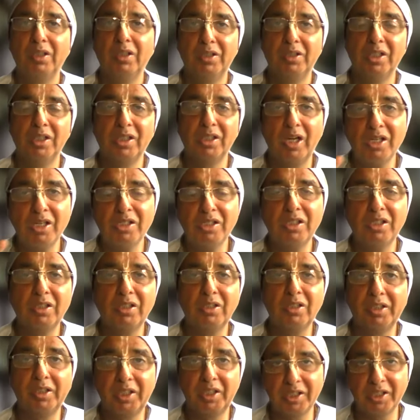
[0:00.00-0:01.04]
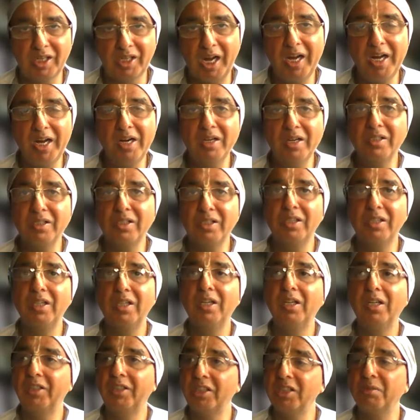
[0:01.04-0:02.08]
There's us, the desirous,
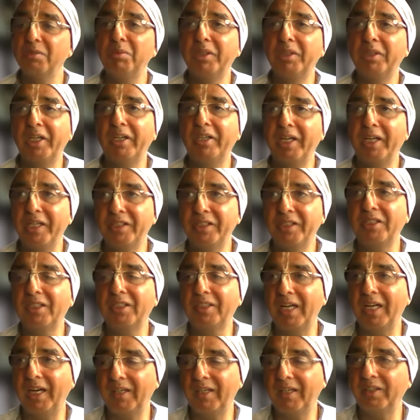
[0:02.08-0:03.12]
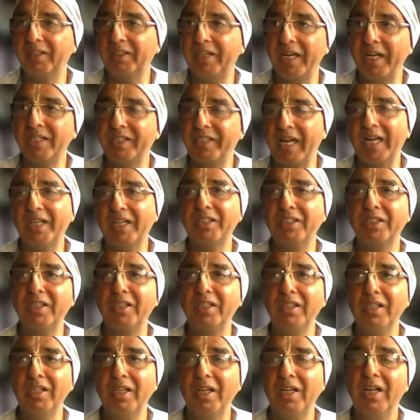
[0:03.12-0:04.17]
there's a material nature that takes the
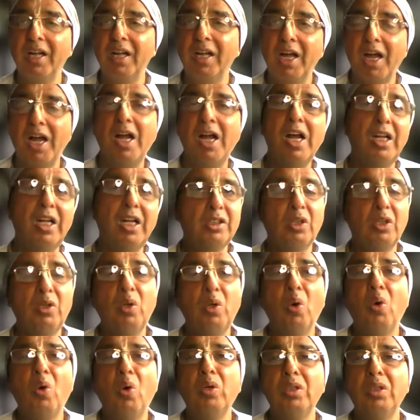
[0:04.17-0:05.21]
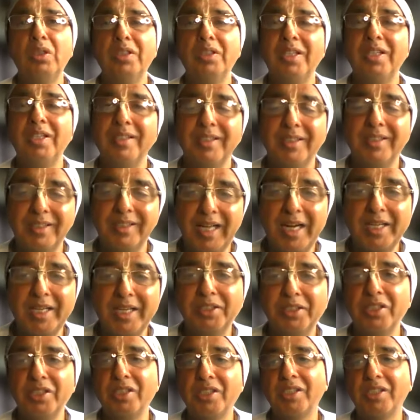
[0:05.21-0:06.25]
action, and the Lord
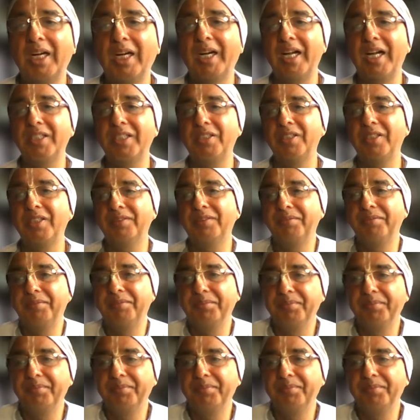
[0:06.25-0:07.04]
sanctions that action.